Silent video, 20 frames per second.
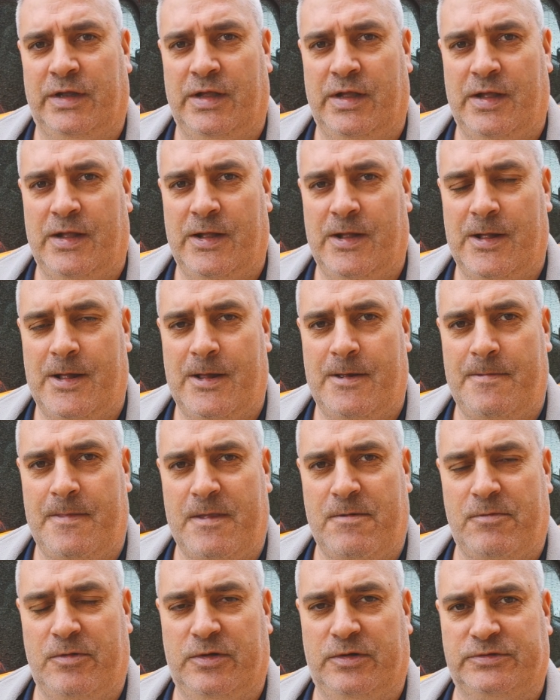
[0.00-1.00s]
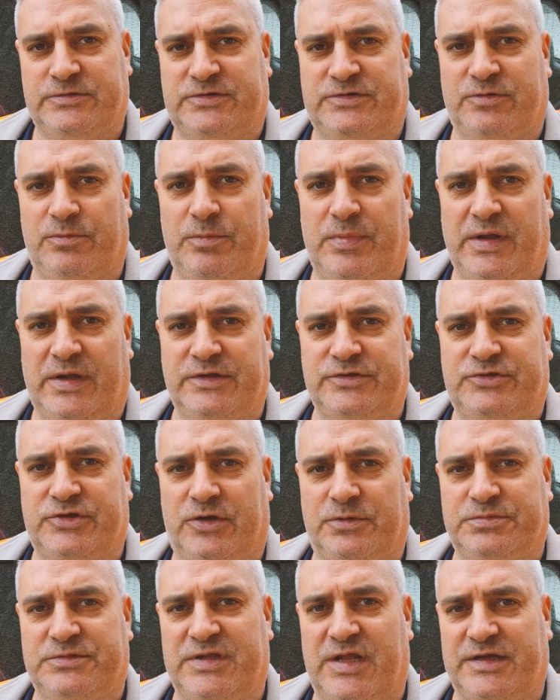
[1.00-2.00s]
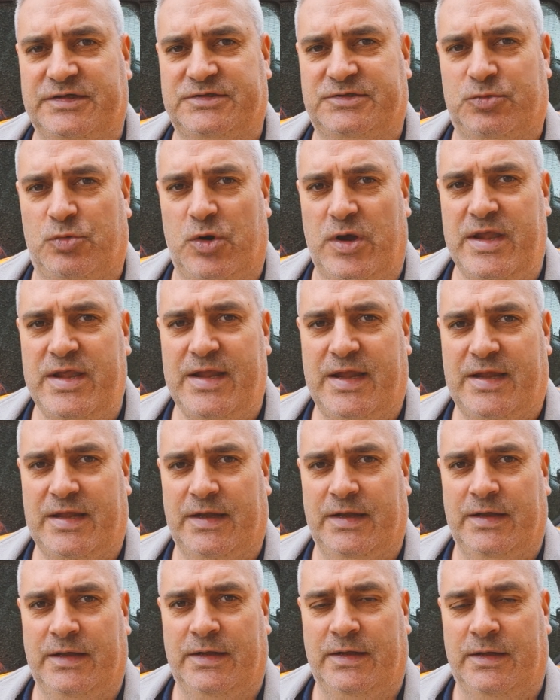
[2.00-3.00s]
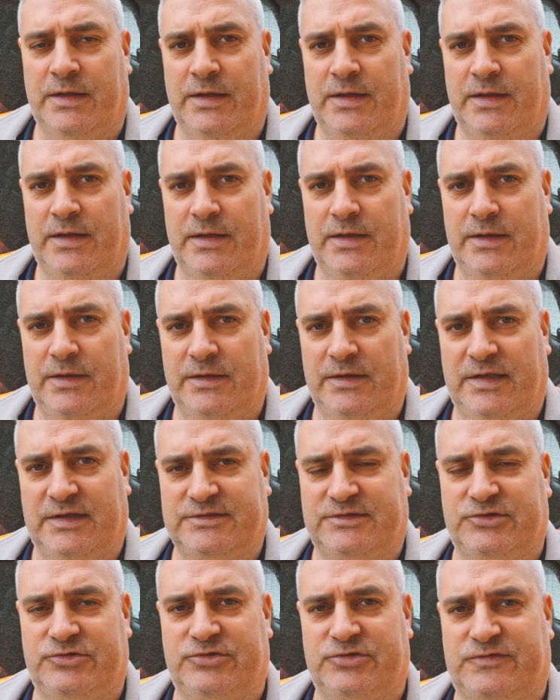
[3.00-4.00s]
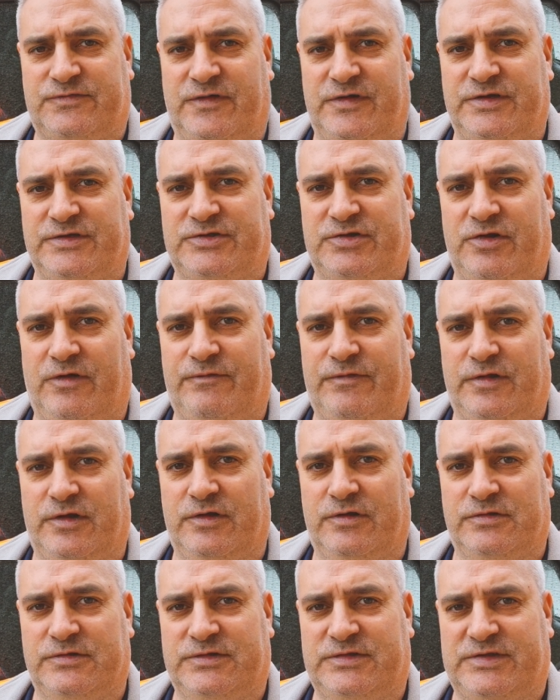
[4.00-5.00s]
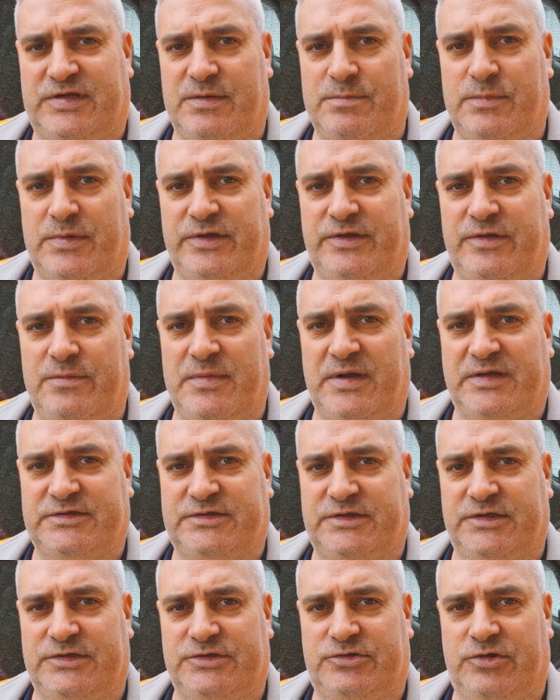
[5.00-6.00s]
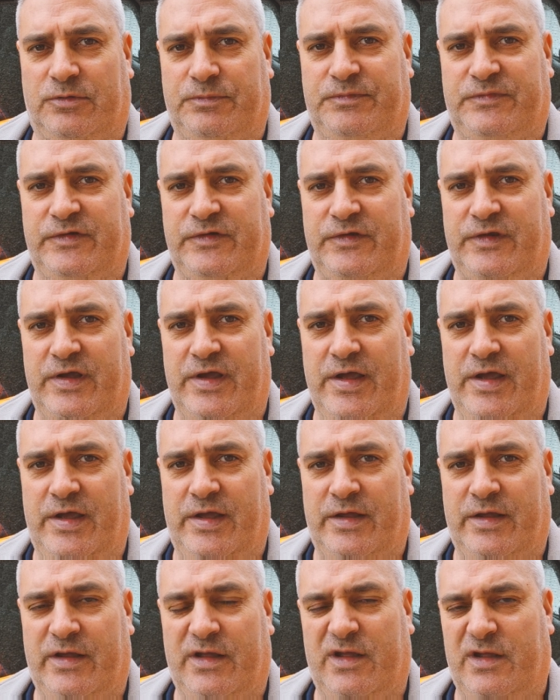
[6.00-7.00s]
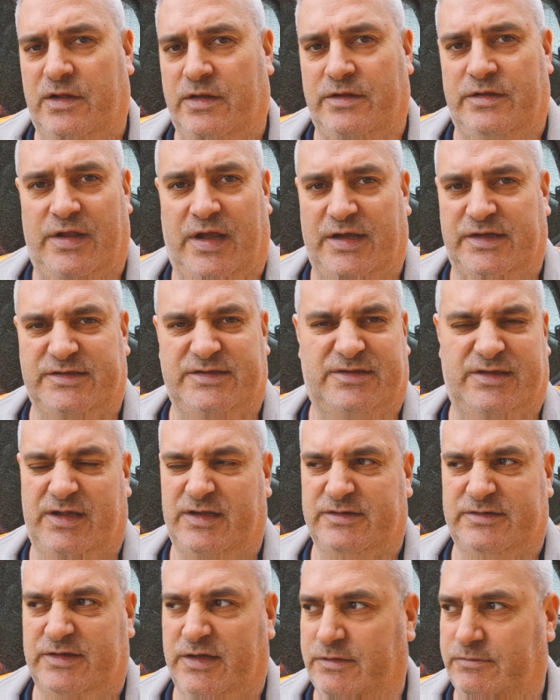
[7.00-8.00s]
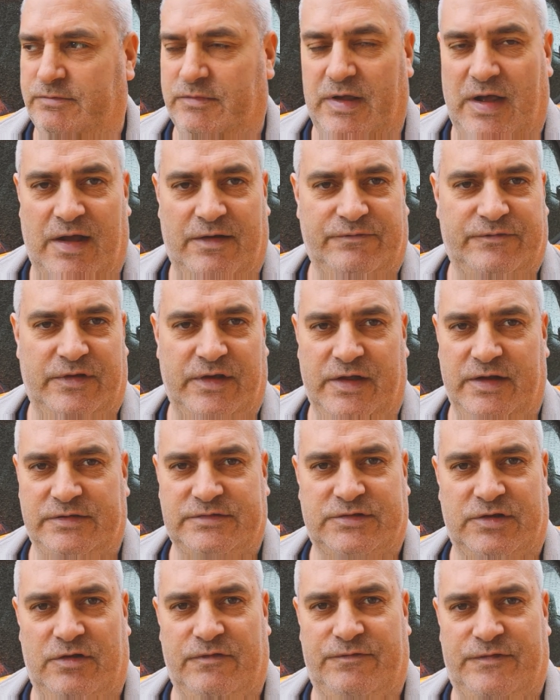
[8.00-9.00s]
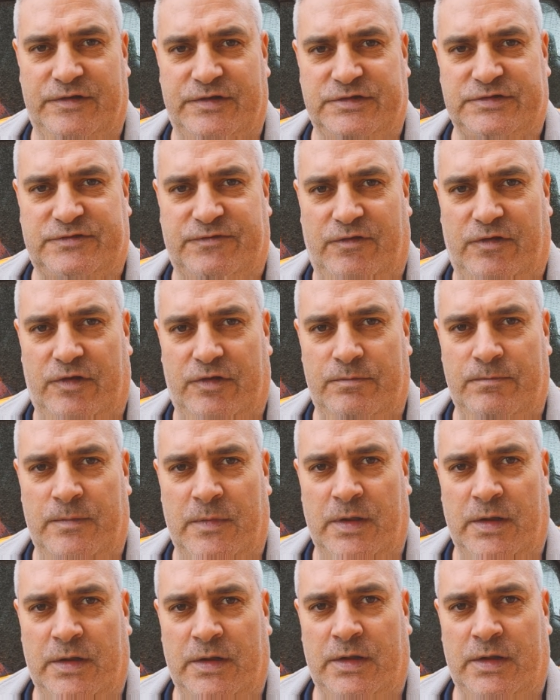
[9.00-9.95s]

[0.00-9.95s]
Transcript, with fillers: and then we're on some bigger jobs next week uh, lads are just finishing off a little timber domestic job today nice easy half day sort of finish for them